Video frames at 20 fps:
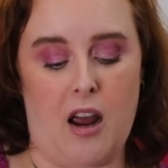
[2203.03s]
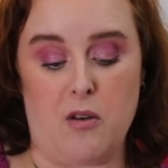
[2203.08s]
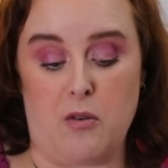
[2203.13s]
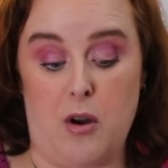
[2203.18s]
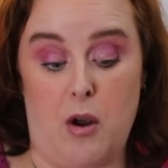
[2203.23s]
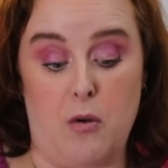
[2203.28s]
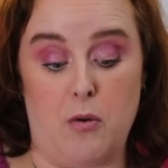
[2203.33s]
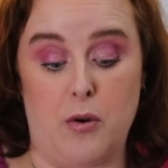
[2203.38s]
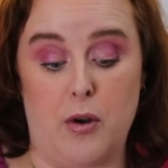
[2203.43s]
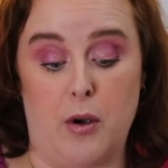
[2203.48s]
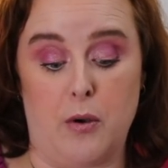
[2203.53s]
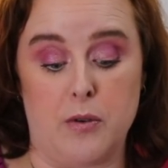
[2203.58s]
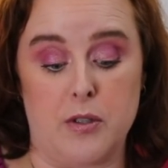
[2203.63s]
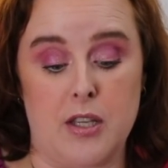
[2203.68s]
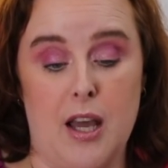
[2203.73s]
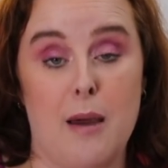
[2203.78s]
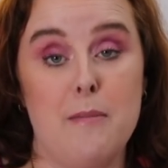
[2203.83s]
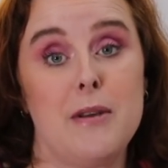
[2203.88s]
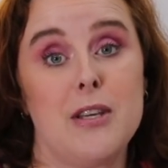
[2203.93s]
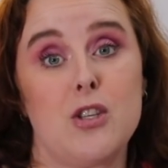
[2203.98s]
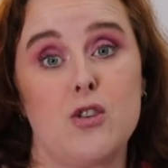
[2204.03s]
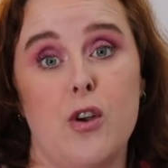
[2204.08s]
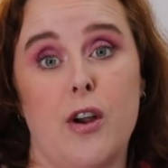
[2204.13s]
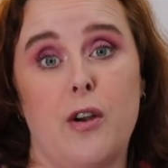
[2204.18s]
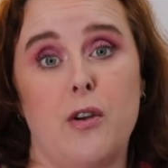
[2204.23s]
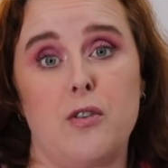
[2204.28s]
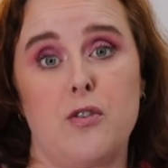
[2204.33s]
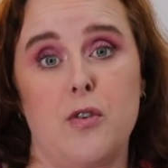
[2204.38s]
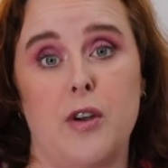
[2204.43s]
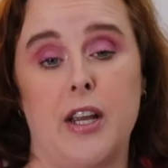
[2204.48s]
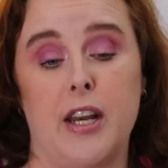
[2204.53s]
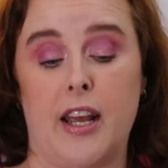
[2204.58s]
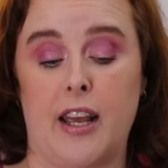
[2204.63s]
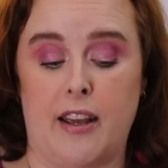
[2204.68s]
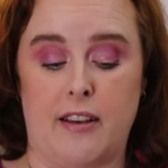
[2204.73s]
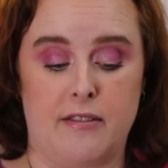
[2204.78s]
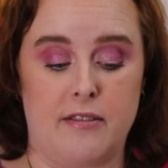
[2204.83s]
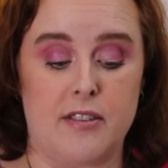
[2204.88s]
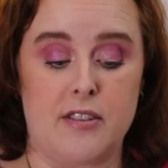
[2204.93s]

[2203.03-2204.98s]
I don't know. Who knows? I miss trick-or-treating.